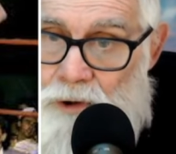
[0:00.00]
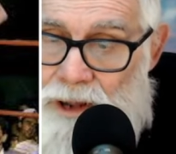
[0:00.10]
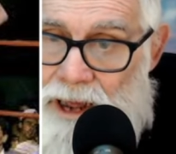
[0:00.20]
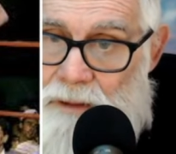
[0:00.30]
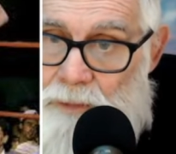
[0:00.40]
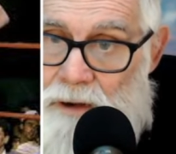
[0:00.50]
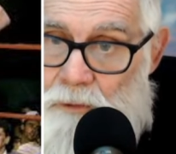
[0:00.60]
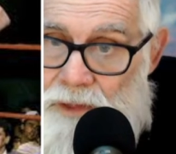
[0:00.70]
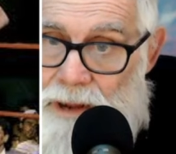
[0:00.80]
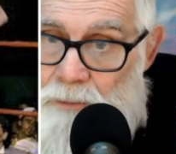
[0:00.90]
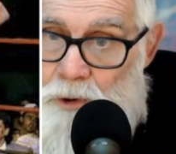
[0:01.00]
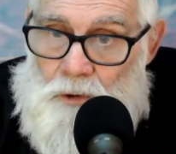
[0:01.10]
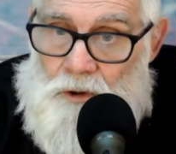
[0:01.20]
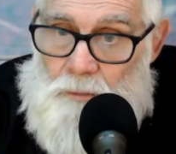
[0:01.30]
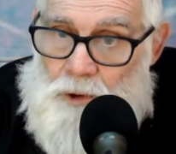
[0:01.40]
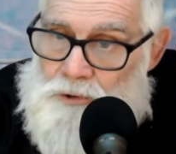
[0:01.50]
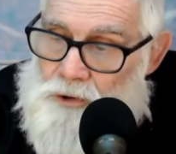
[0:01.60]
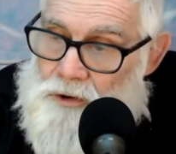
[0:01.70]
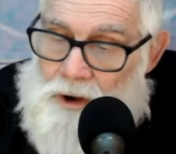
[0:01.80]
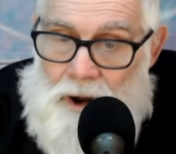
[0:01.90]
came in with Abdullah the
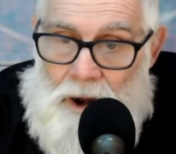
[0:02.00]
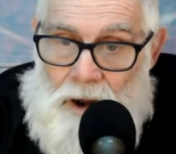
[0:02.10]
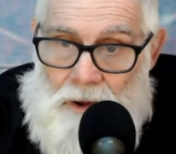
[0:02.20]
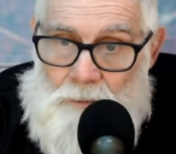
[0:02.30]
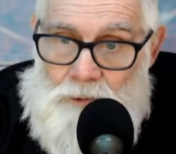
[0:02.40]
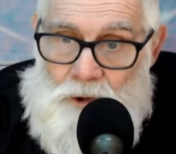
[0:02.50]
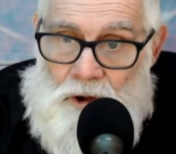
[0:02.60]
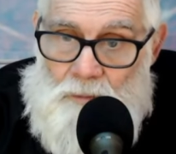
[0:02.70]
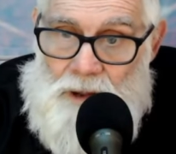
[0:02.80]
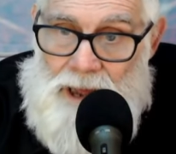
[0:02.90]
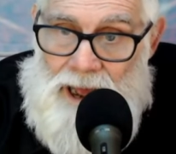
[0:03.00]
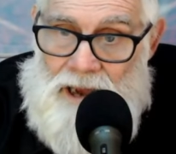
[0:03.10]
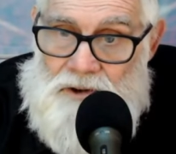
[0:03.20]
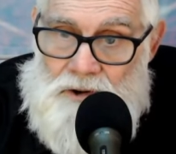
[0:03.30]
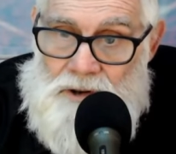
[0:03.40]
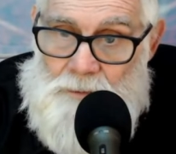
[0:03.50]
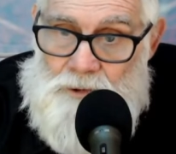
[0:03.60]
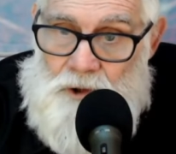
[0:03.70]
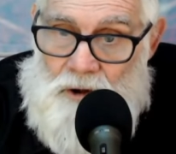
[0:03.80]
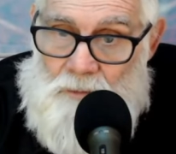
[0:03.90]
Butcher, there was going to be action, there
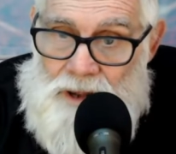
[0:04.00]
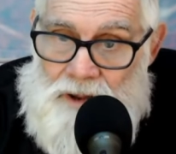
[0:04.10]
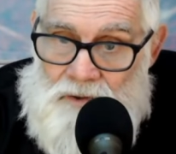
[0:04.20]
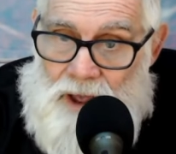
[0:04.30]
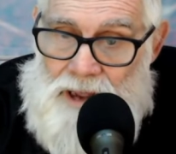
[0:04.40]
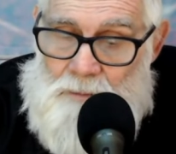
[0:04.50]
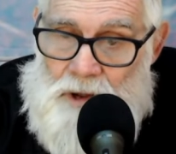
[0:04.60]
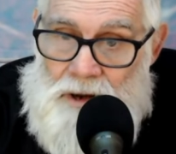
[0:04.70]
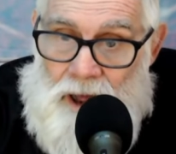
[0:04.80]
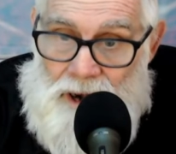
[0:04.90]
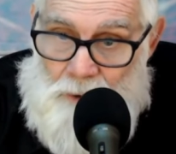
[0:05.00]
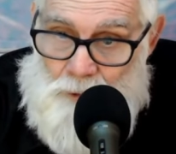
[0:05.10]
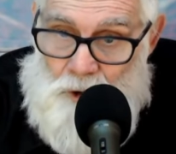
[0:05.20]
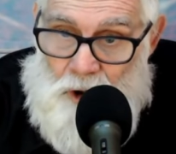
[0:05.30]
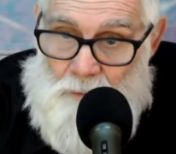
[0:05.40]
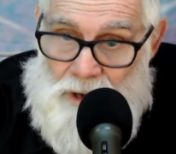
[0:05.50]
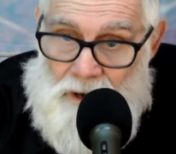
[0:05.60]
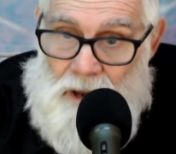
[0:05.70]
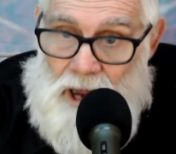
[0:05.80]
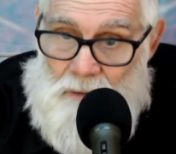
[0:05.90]
was going to be excitement, there was going to be
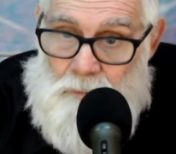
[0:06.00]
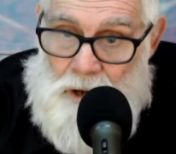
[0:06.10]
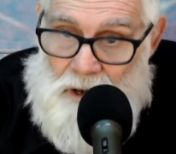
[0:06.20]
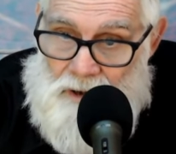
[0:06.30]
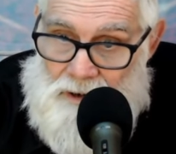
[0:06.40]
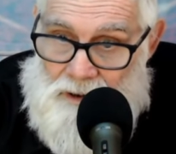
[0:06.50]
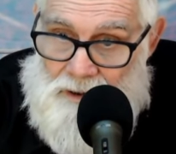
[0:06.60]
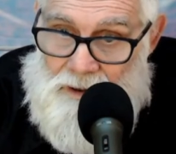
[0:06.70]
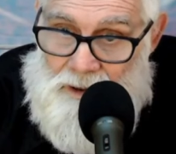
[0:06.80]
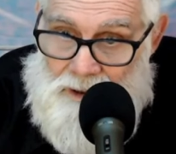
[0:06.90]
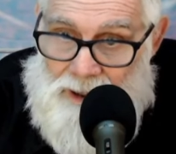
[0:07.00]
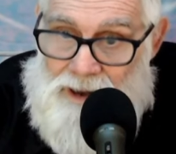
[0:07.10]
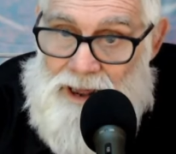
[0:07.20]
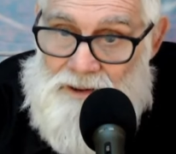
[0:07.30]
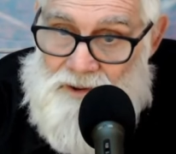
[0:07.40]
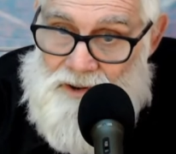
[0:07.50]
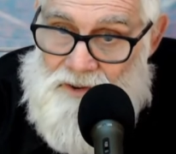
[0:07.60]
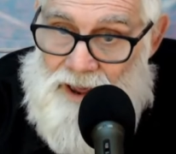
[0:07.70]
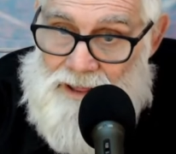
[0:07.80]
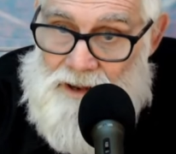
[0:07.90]
a lot of blood. And that's
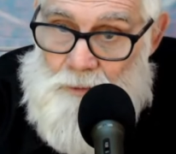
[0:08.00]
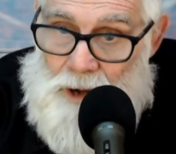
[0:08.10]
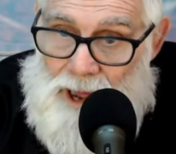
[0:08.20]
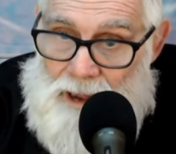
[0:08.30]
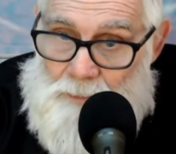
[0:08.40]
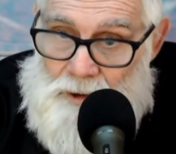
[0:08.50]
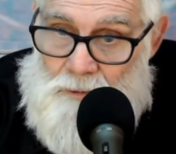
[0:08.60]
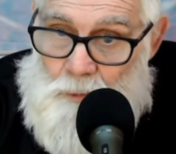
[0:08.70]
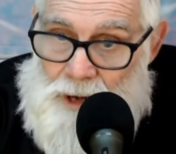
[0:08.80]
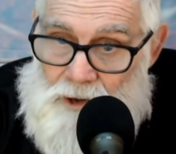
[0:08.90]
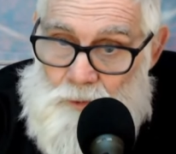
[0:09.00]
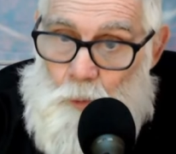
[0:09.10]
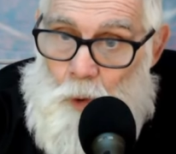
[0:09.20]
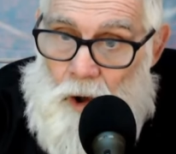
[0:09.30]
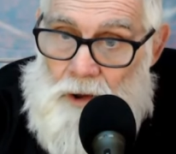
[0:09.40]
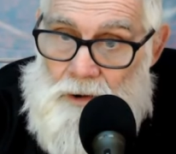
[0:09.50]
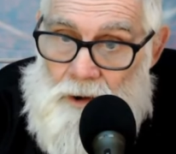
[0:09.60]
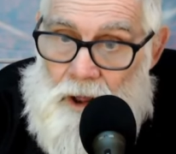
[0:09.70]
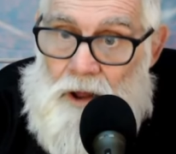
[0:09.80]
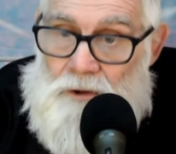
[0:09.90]
exactly what happened in weeks
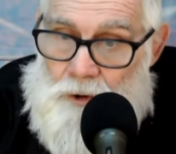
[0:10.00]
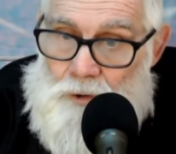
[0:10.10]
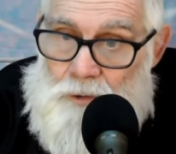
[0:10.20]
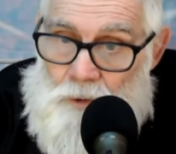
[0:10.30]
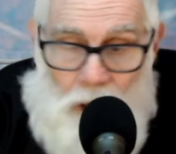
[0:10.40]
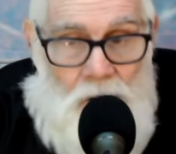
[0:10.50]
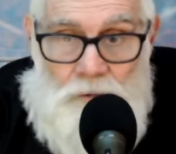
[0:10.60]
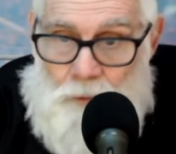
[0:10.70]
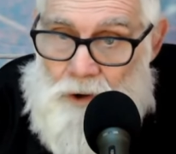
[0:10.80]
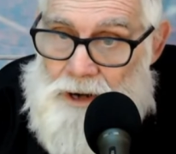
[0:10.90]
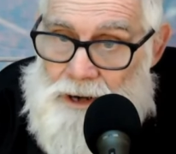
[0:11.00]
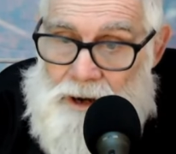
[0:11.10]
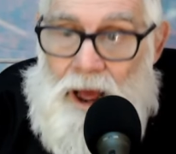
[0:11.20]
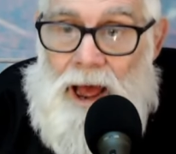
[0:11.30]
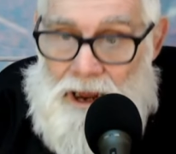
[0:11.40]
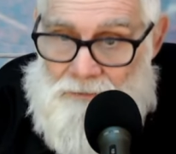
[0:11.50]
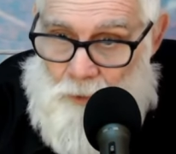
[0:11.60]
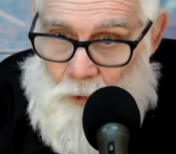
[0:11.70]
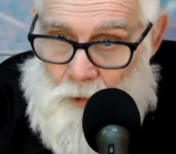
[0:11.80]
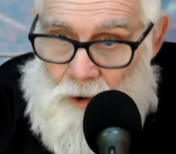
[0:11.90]
one, two, three, and
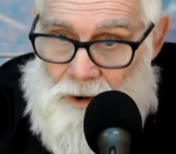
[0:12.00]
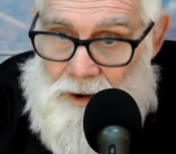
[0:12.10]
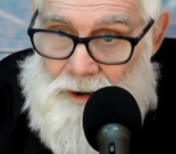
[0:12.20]
four.